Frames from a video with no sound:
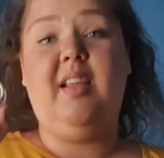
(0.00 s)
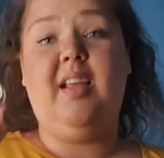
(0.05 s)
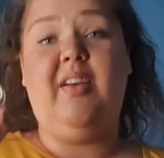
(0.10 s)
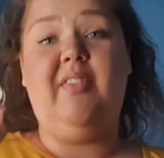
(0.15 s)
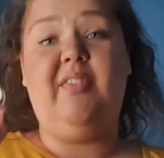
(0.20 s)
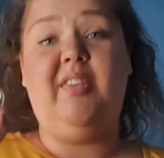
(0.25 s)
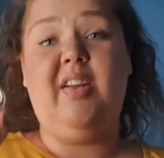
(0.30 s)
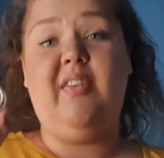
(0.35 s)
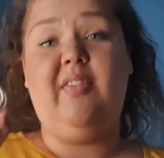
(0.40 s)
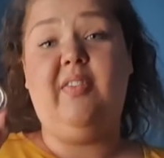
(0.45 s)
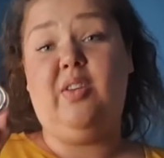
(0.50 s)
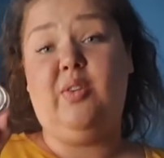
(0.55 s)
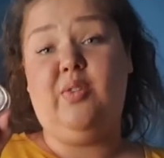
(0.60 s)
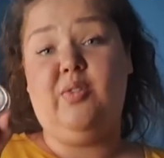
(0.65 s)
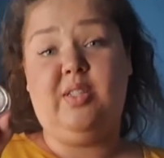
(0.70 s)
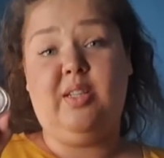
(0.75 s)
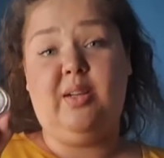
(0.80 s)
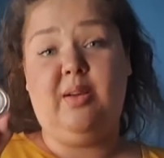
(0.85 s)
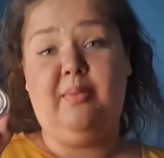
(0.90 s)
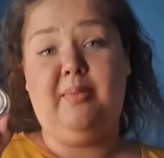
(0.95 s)
I've never
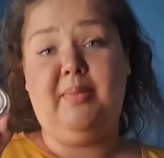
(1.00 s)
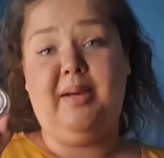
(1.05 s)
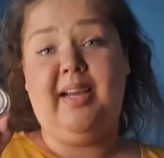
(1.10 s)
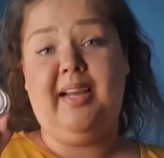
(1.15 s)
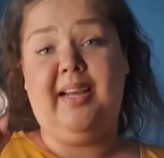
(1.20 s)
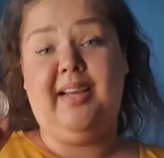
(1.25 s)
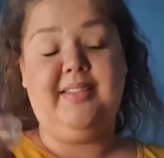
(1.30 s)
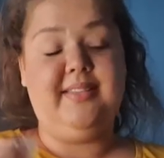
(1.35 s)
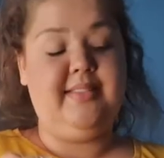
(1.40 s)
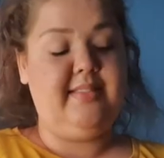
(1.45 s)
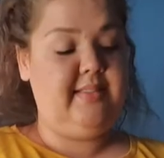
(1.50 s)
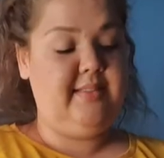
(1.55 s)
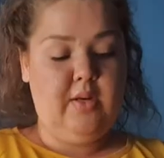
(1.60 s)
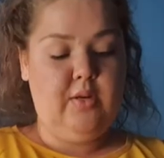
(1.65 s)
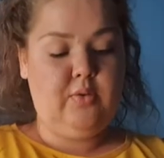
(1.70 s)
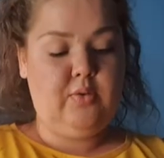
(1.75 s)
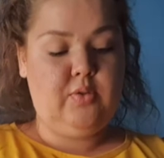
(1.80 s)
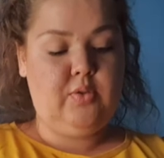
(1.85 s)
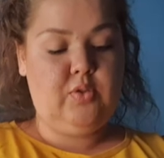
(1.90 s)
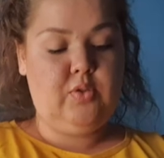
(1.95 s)
used it on my eyes.
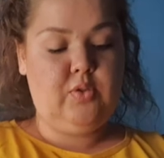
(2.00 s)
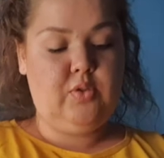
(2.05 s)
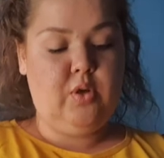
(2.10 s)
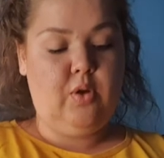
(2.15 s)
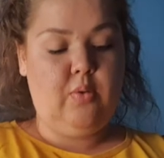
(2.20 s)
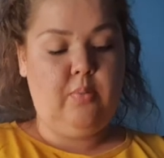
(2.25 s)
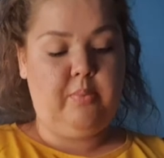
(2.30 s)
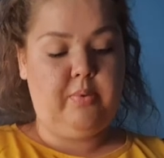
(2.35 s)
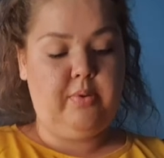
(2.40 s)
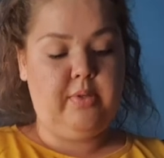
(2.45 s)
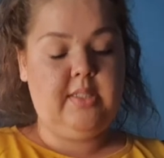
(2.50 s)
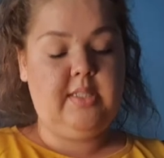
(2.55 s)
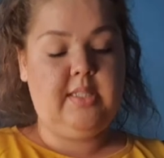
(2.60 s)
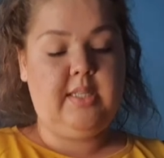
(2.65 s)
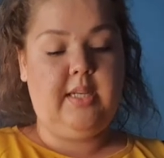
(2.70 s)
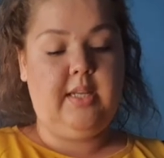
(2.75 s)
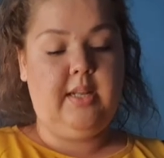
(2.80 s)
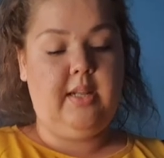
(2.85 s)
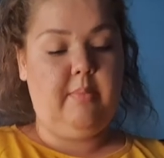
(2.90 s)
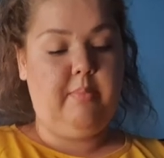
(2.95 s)
Looks so
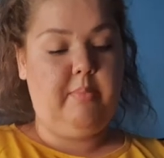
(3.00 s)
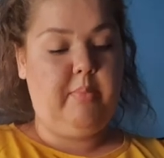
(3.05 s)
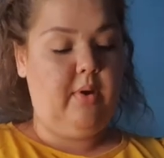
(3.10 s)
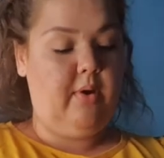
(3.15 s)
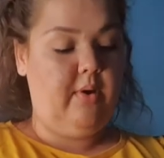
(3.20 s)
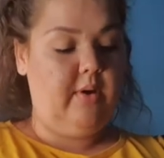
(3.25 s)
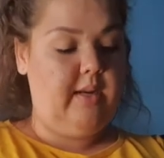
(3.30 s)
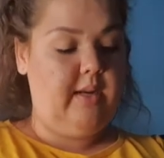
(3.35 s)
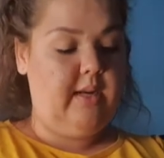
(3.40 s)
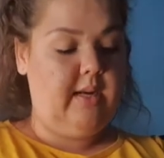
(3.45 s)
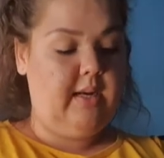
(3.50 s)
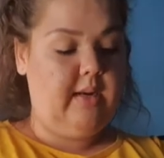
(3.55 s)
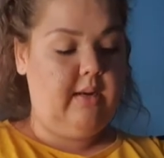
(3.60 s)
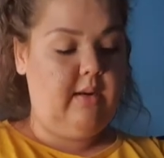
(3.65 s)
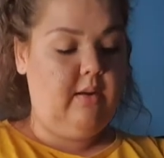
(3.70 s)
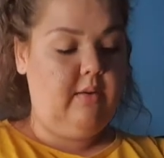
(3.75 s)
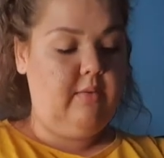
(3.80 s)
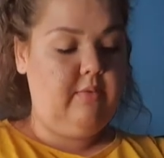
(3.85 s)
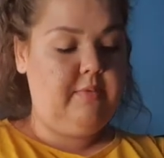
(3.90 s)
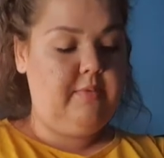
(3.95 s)
pretty in the pot, and I
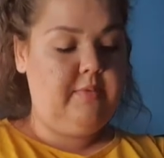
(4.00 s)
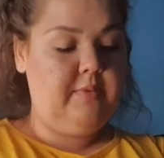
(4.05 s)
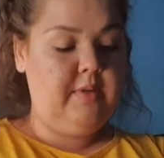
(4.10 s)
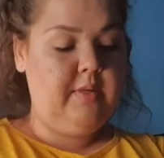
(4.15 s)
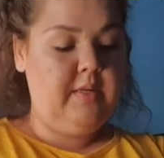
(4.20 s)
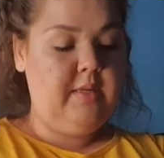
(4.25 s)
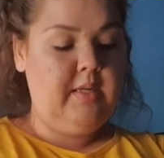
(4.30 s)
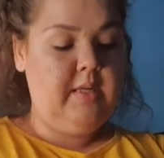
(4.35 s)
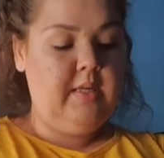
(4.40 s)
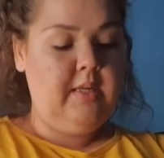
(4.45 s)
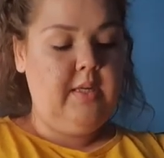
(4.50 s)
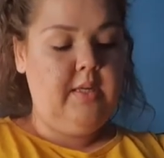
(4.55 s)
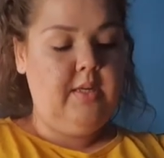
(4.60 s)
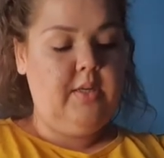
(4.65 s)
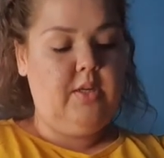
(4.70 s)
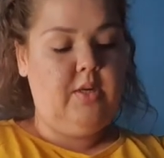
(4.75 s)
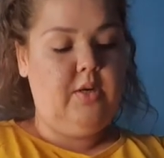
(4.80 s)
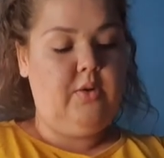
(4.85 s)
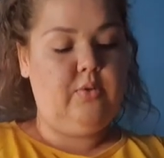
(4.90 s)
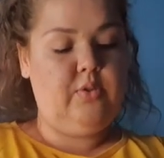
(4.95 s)
love,
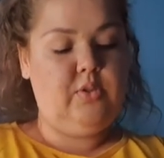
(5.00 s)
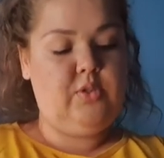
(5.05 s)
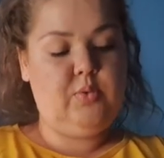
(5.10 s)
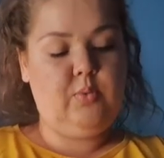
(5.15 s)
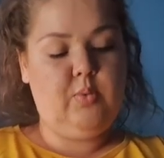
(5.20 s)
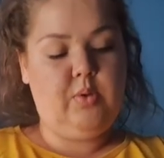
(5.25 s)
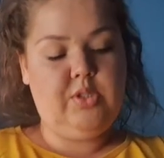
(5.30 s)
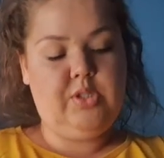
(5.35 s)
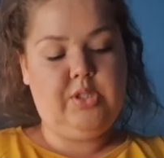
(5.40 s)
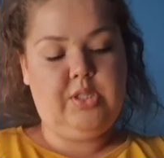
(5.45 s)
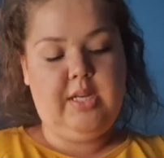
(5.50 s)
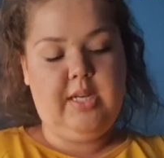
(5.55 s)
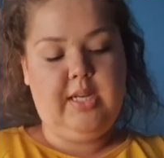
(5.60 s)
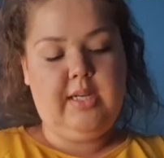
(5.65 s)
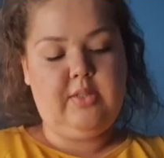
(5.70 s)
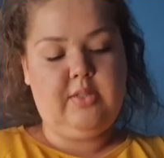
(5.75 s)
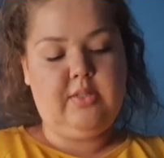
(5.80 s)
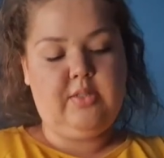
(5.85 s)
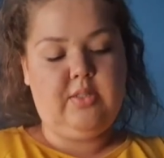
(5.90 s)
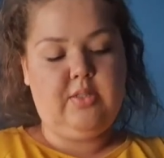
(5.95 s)
you know, swatching it
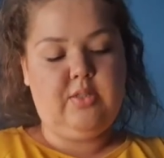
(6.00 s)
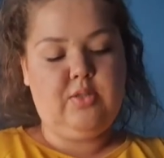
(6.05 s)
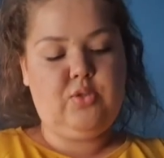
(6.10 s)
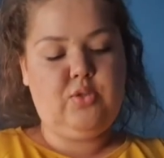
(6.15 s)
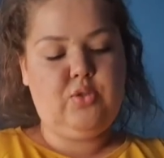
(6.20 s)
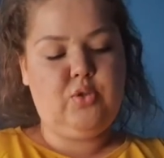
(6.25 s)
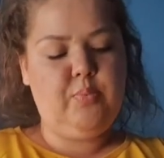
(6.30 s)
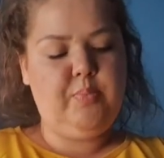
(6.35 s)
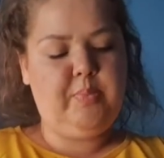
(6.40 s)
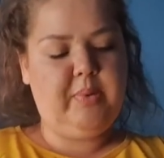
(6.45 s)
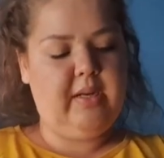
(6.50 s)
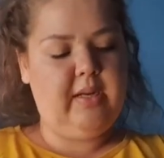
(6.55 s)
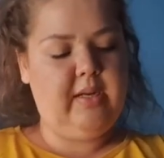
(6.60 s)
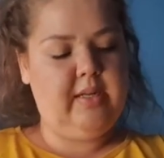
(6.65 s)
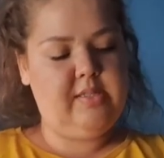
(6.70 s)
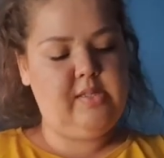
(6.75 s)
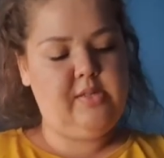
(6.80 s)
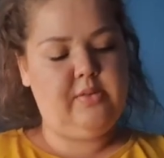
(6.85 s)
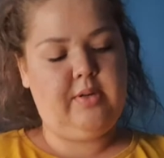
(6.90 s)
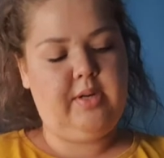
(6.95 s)
because it's super
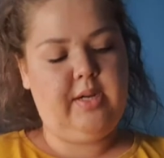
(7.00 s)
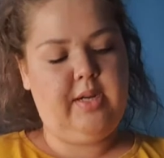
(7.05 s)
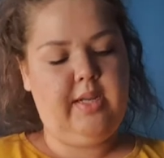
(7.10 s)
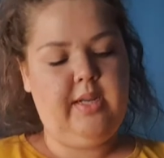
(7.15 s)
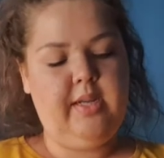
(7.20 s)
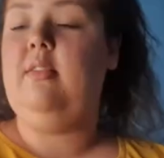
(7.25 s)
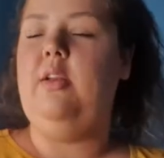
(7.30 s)
glittery.